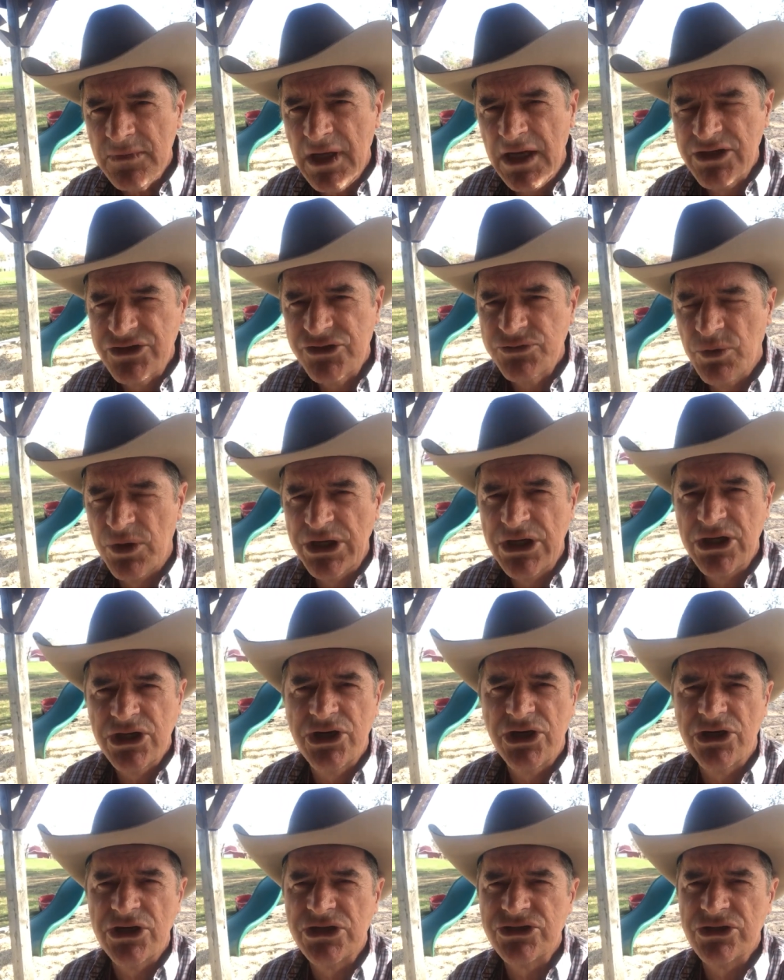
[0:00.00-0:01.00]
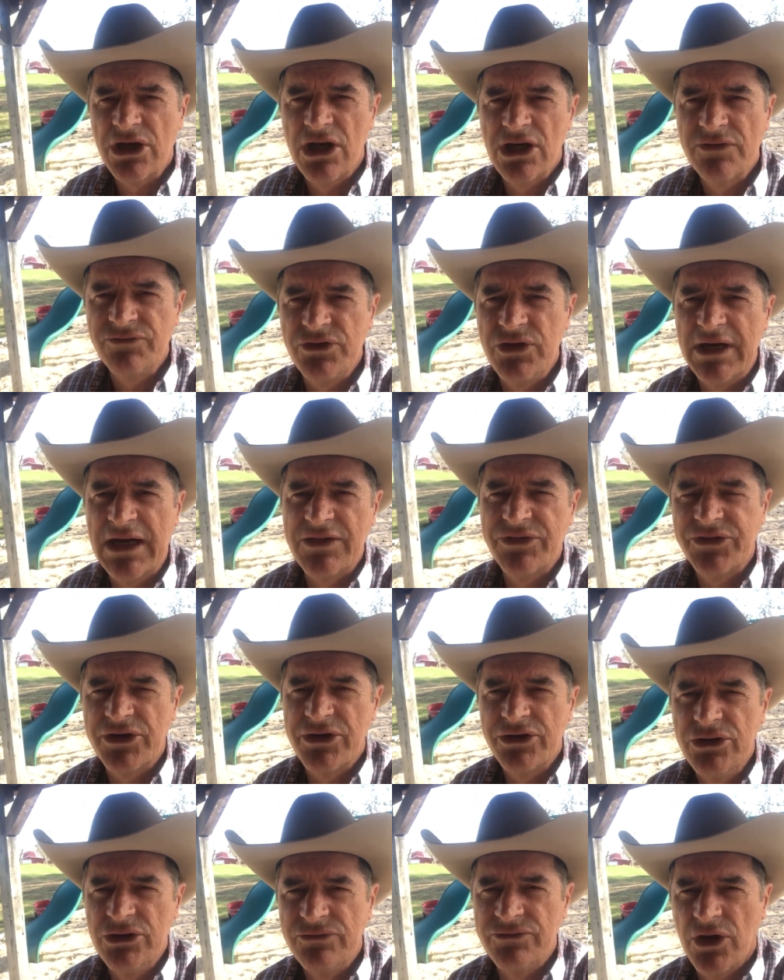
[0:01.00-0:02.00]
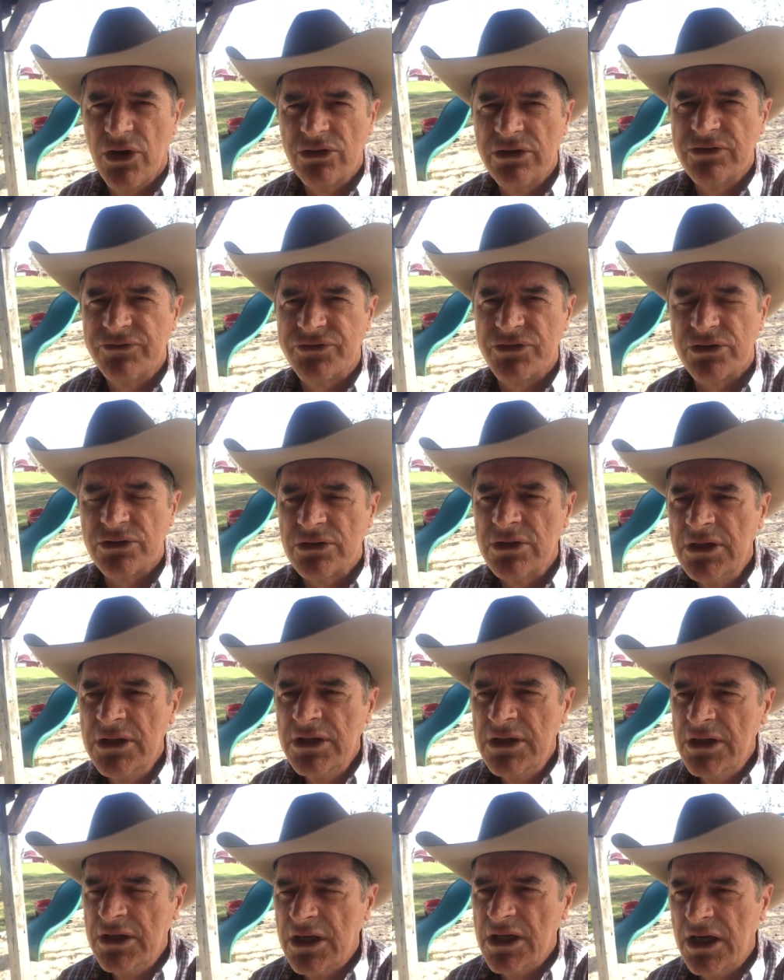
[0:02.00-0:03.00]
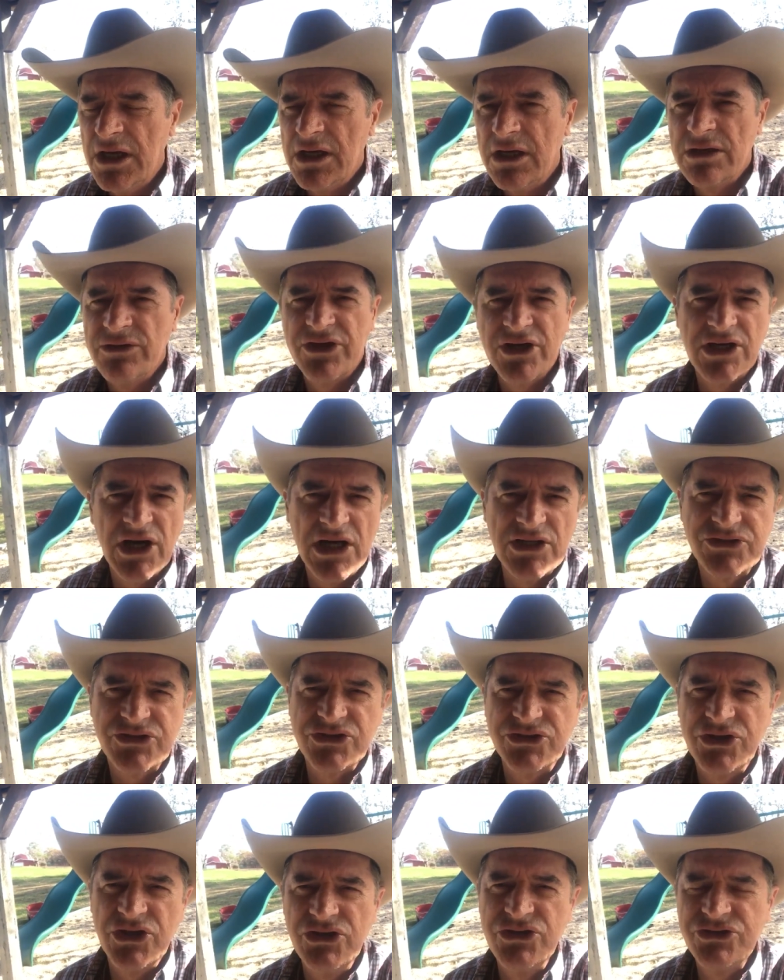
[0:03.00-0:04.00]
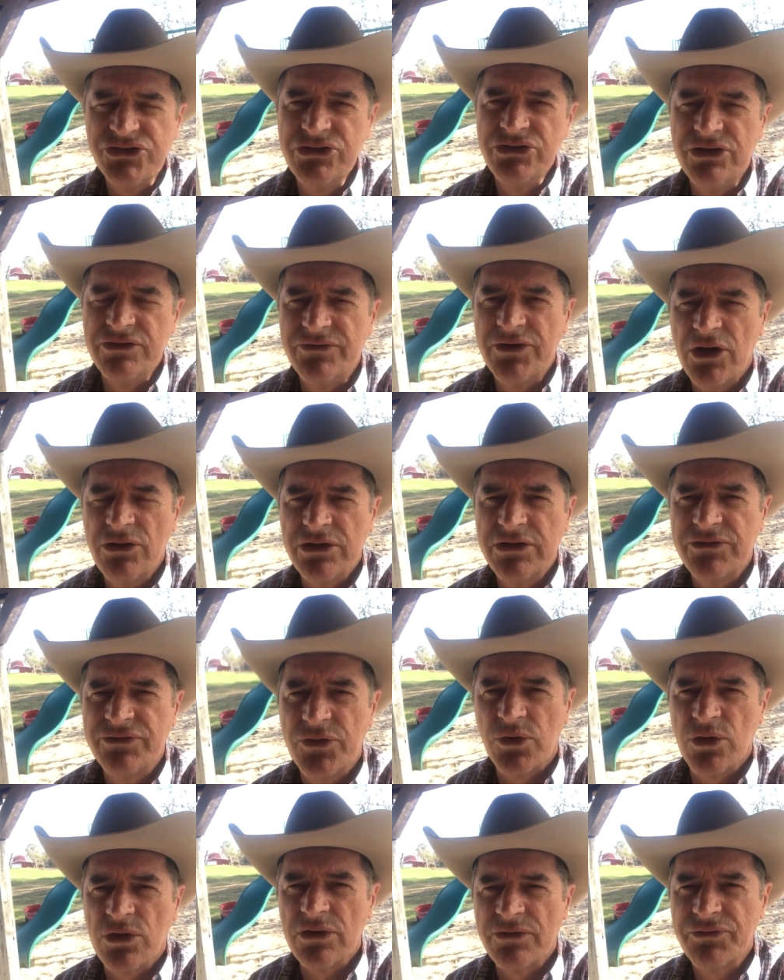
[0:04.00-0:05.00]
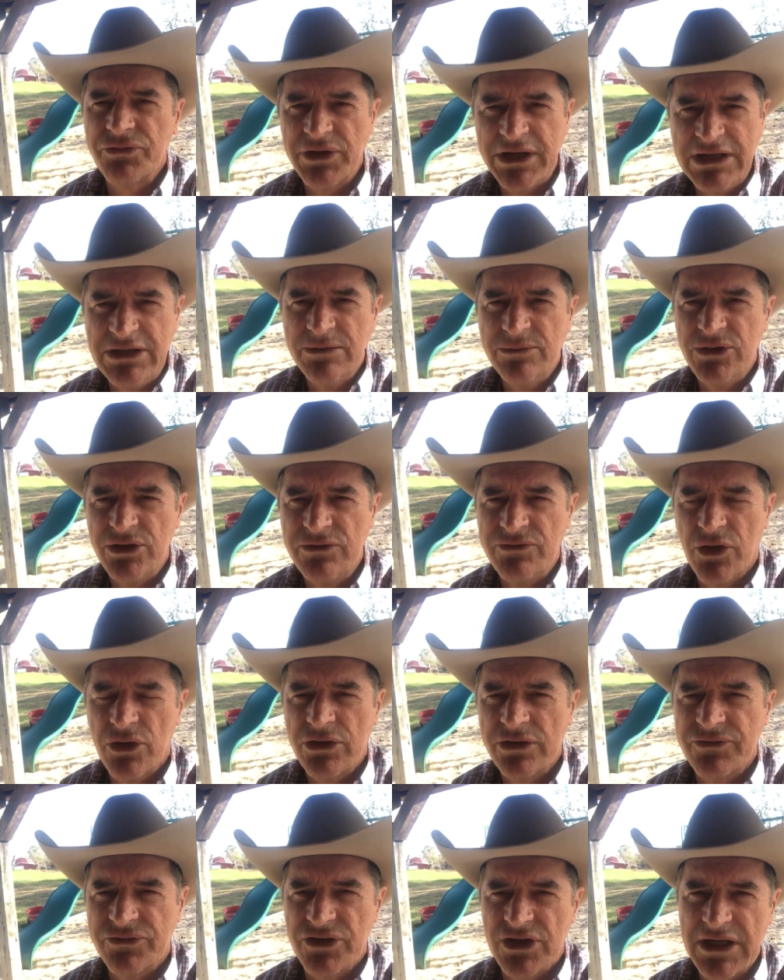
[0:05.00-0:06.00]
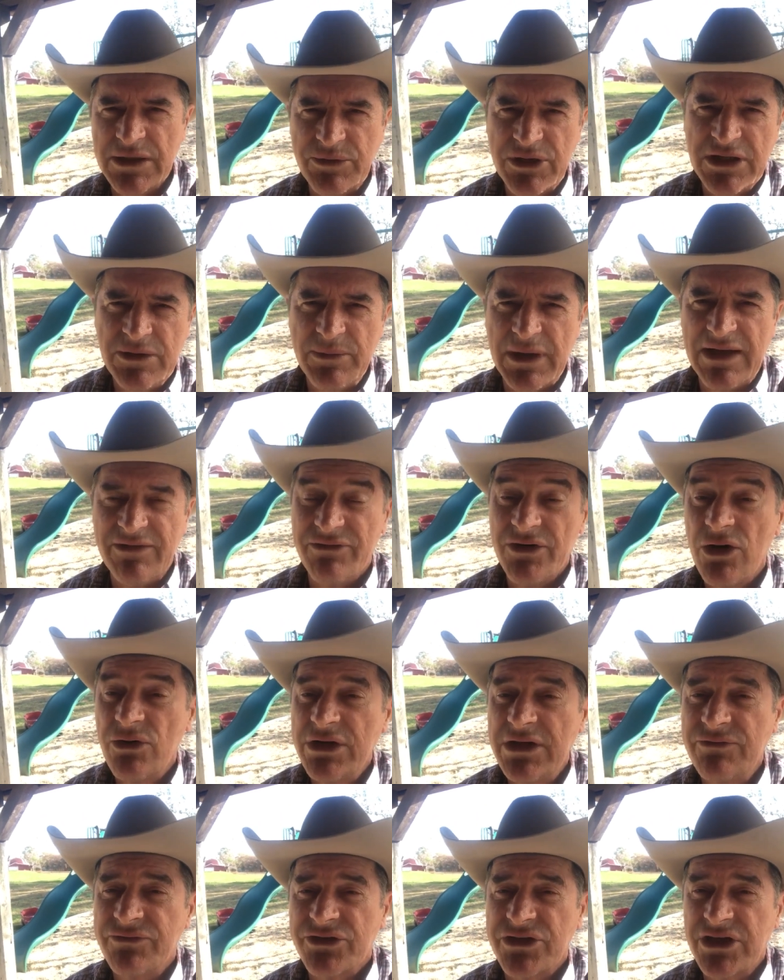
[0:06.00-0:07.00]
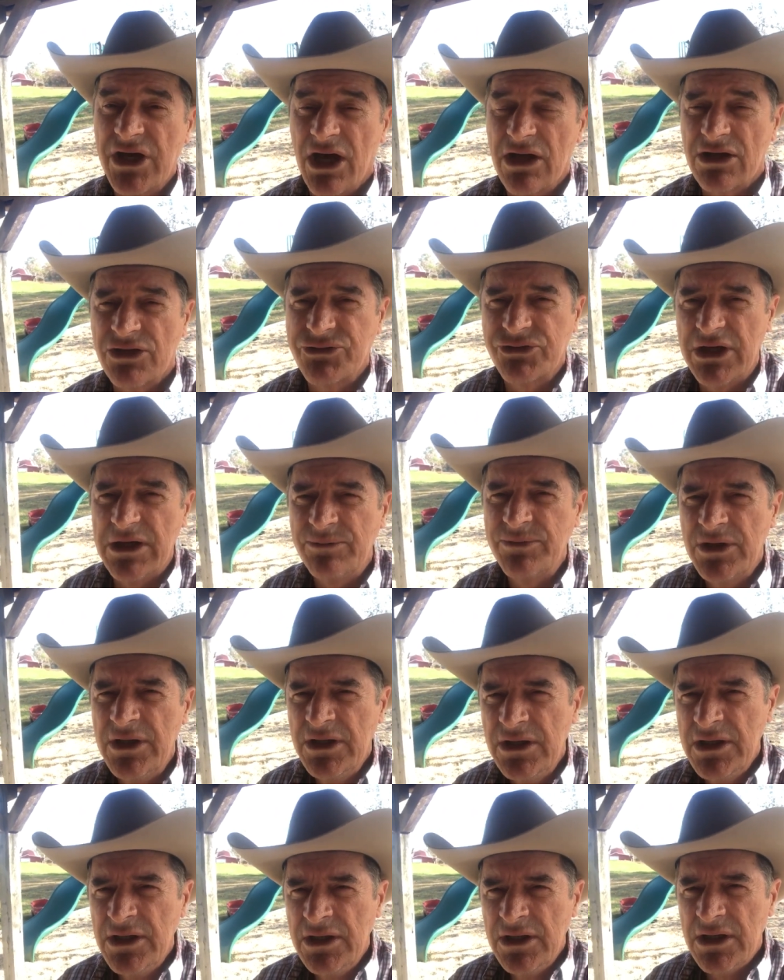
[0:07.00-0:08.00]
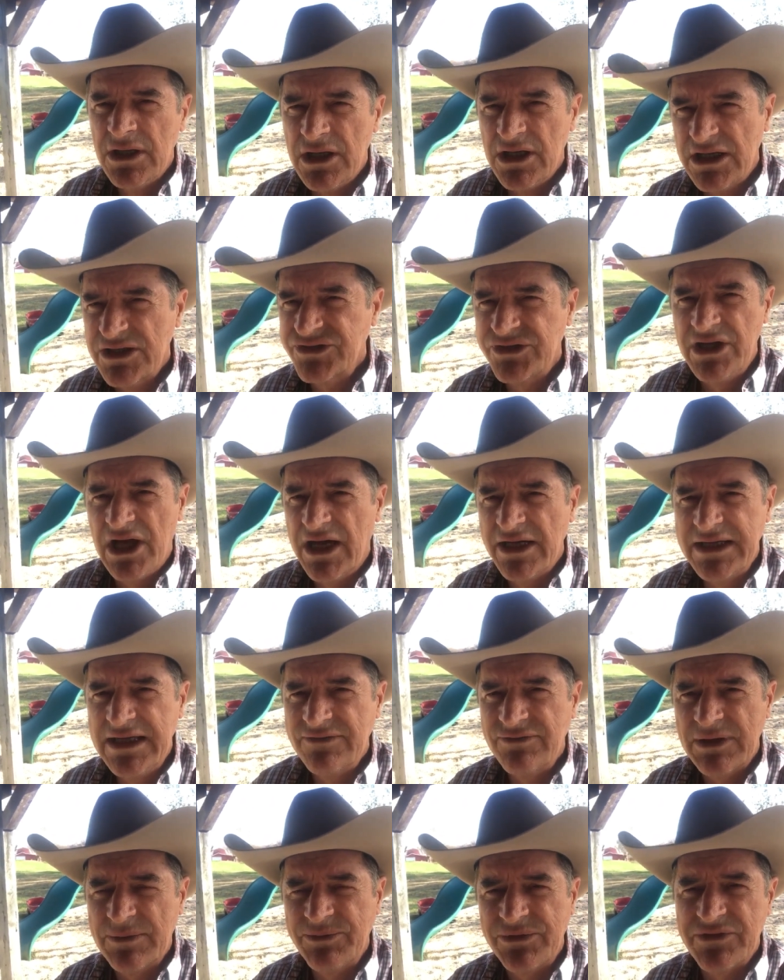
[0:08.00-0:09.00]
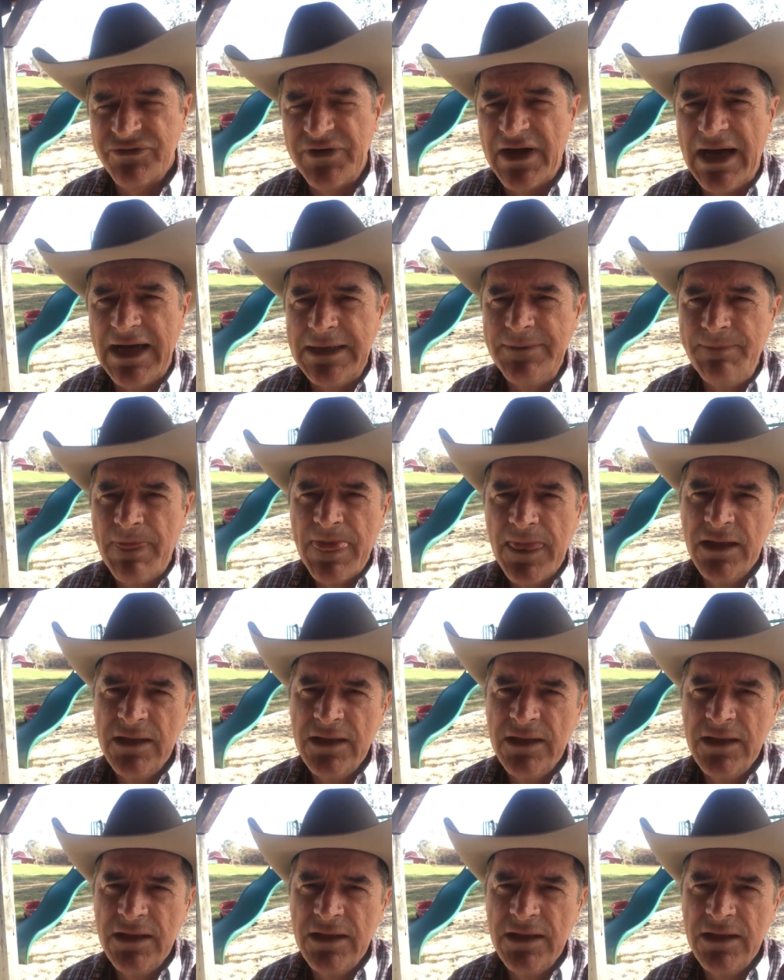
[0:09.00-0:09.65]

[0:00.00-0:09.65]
I just want to encourage all of you out there who voted for uh, the Constitution, who voted for freedom, who voted for liberty by voting for Donald Trump. Let's not give up the fight.